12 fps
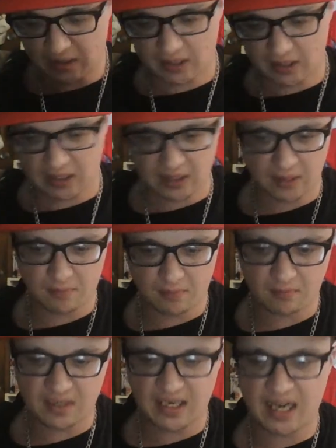Um,
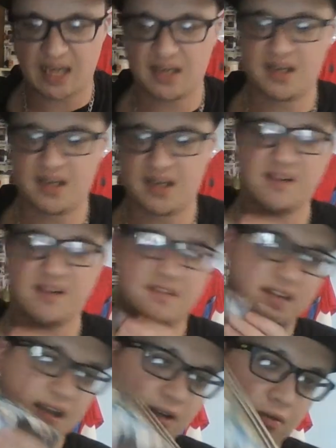we got here's
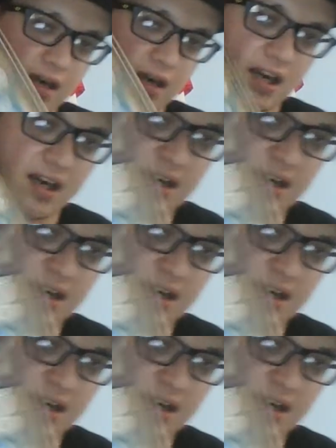where